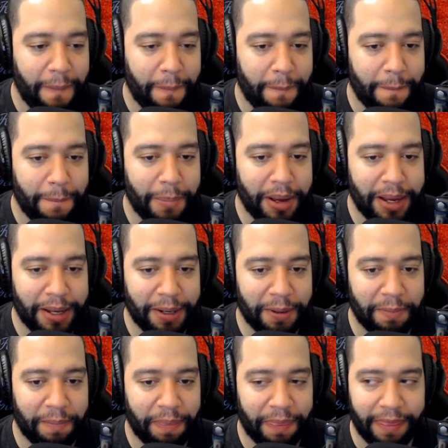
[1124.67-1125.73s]
But
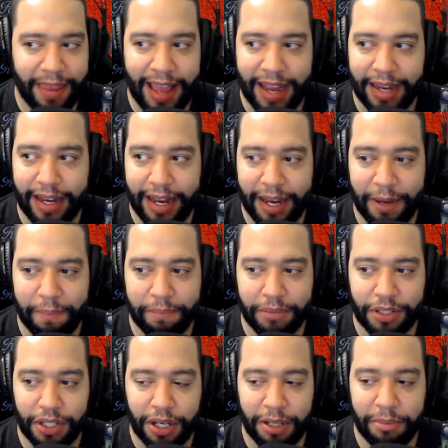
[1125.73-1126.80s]
that game
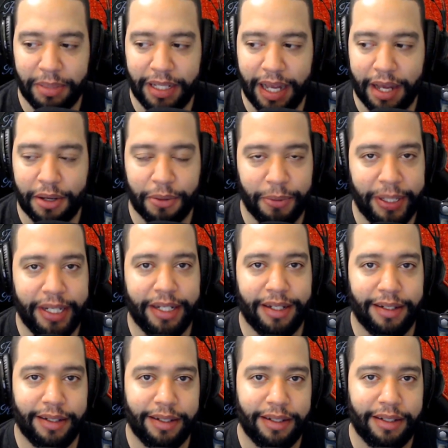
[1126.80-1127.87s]
taught me how to
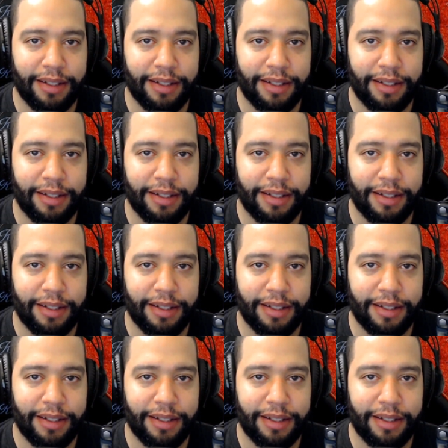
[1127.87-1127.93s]
read.